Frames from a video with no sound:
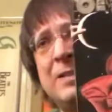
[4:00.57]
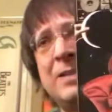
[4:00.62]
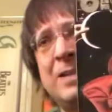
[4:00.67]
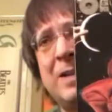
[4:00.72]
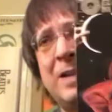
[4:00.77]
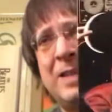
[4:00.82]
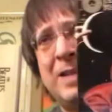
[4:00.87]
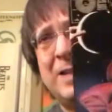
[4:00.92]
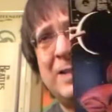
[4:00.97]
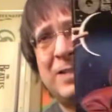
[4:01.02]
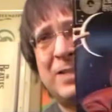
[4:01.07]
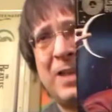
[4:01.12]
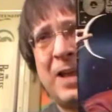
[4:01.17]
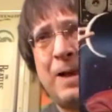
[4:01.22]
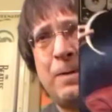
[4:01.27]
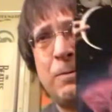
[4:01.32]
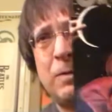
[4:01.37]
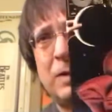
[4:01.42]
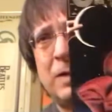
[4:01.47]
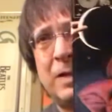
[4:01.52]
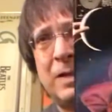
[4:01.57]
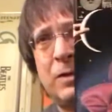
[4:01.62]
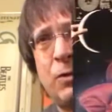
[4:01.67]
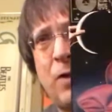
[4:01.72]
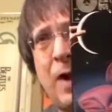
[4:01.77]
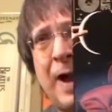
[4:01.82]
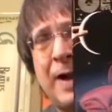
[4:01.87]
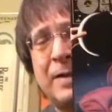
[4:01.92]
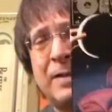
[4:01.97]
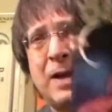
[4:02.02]
listen to this thing with
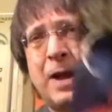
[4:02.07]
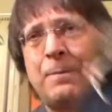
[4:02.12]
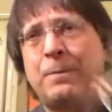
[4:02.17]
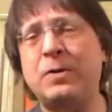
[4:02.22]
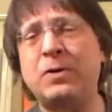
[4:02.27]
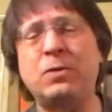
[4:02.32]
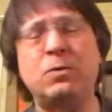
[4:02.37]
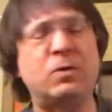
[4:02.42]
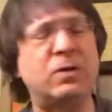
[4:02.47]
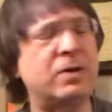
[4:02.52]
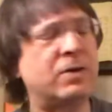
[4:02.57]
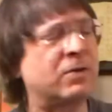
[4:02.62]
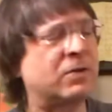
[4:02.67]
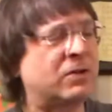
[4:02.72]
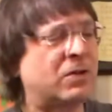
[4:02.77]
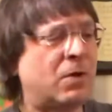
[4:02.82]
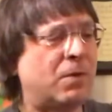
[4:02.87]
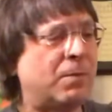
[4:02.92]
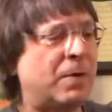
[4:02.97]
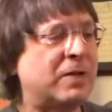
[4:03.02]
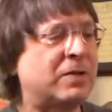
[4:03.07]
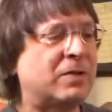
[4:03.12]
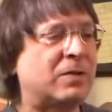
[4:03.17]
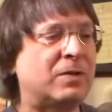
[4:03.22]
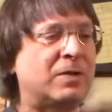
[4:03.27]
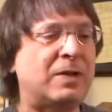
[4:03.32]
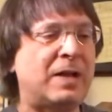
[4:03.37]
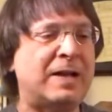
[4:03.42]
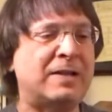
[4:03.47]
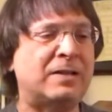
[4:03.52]
cranked up and you will hear so much
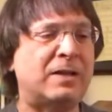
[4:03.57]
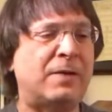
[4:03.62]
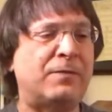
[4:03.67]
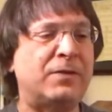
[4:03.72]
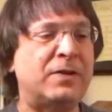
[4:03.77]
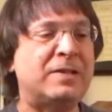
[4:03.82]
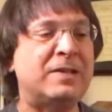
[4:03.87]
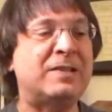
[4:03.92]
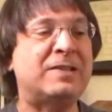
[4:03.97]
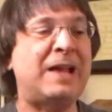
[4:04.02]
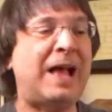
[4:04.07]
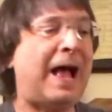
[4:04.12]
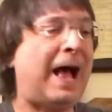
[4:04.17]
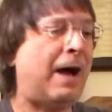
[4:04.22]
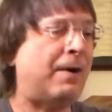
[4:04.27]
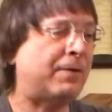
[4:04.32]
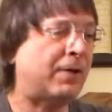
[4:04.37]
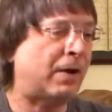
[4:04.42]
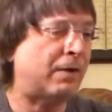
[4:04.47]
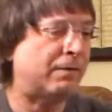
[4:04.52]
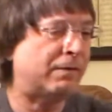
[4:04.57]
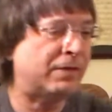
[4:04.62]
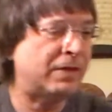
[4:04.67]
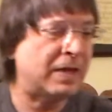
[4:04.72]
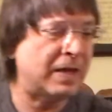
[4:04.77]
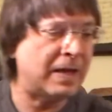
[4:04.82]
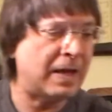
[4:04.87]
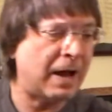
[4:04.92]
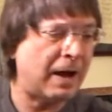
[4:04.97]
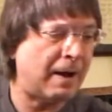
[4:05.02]
nice stuff. This is out of
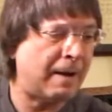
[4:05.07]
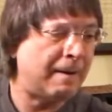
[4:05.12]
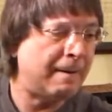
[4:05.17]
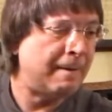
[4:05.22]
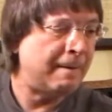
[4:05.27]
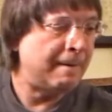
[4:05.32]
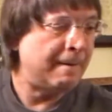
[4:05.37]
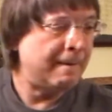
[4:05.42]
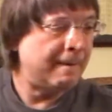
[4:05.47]
the uh,